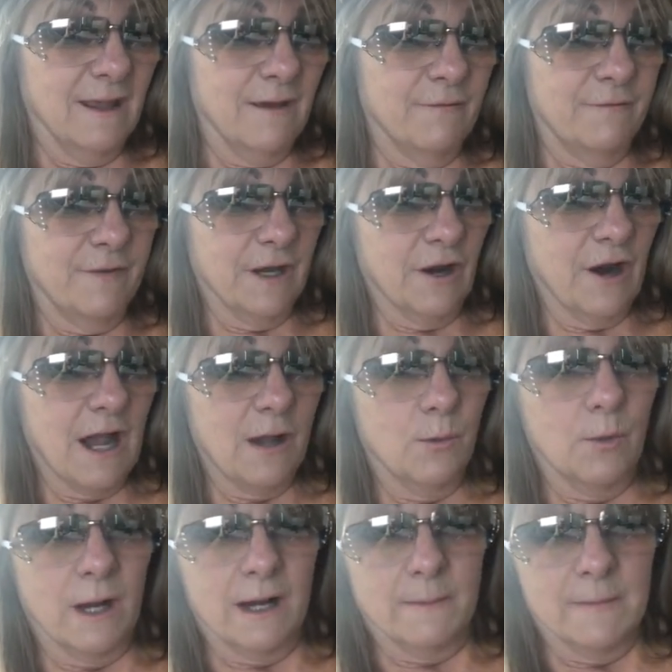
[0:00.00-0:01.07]
figure out
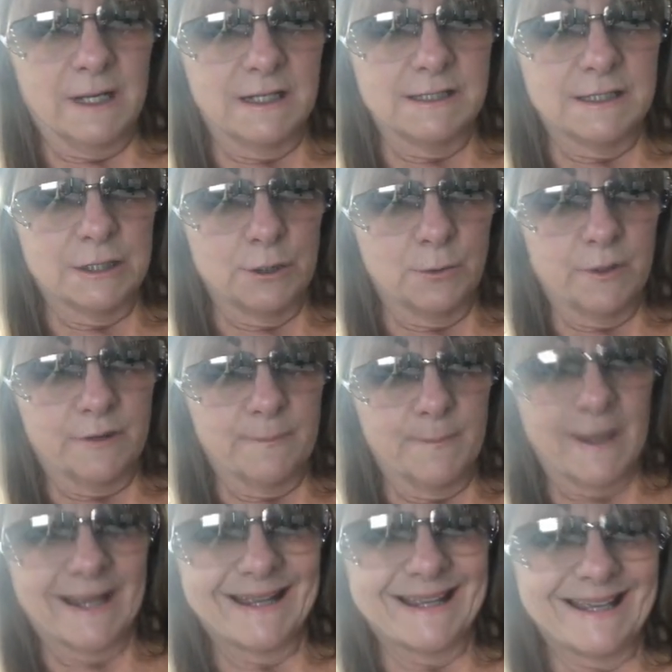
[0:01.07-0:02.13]
what I'm going to do with
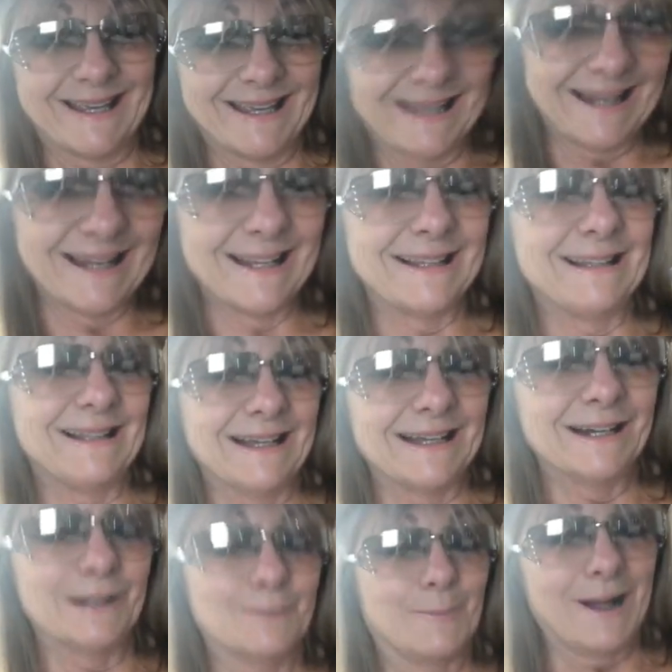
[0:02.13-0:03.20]
my kitty
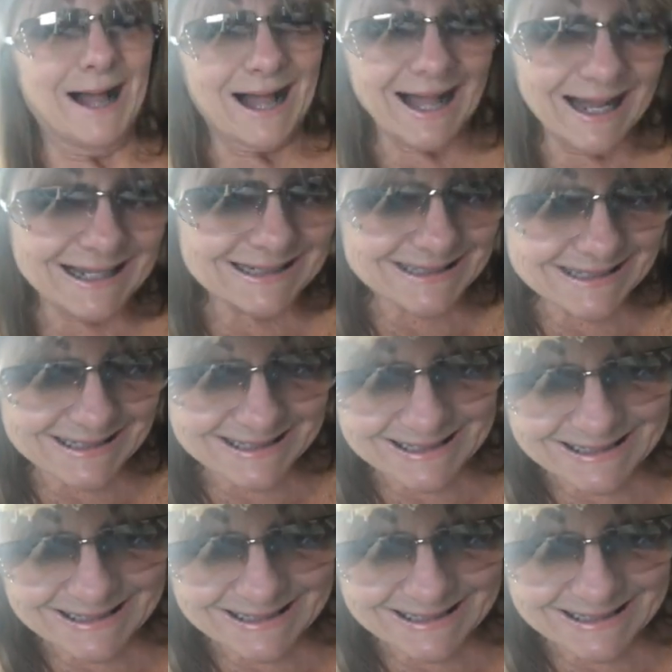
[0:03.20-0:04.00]
litter box